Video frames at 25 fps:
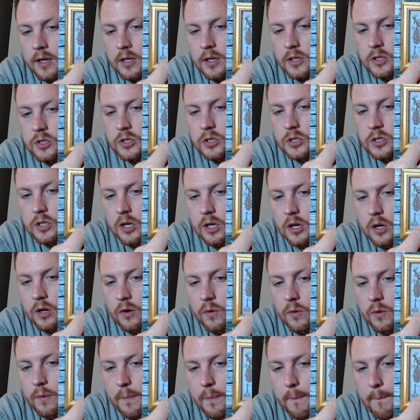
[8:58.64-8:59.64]

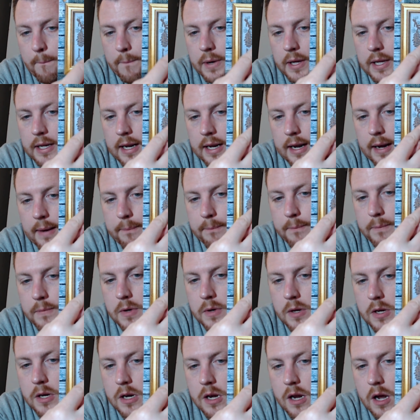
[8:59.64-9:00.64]
So, but
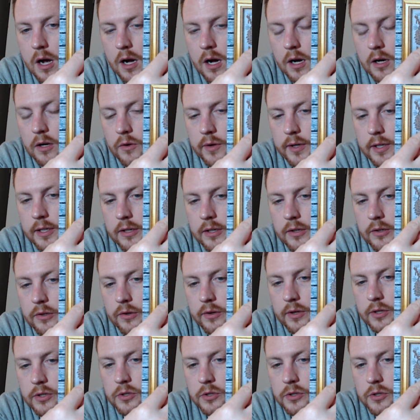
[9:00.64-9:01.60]
I'm not going to do the